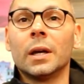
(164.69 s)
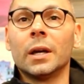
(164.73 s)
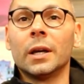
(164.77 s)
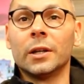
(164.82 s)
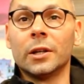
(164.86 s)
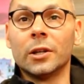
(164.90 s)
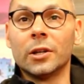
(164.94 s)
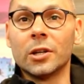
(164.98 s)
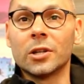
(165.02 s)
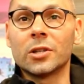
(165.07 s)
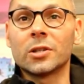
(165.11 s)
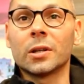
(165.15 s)

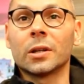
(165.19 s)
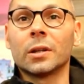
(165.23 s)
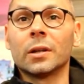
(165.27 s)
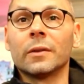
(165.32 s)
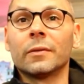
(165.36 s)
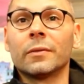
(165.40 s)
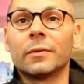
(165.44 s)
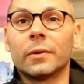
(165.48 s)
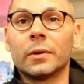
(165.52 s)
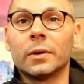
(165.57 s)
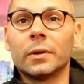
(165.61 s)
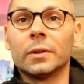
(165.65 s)
in
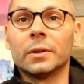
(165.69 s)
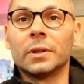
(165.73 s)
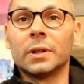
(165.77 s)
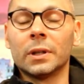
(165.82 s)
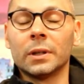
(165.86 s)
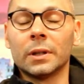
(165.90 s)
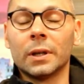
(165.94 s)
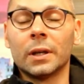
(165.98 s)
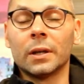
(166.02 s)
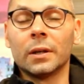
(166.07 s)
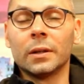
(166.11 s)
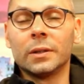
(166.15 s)
initiative for
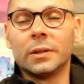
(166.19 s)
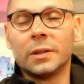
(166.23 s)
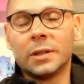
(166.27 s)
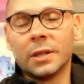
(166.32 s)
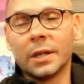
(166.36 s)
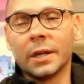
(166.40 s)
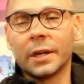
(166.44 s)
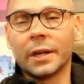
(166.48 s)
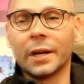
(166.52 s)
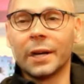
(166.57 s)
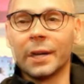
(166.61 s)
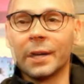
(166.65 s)

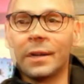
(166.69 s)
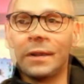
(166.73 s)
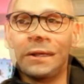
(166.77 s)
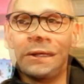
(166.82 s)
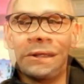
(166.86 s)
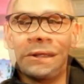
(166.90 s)
D&I.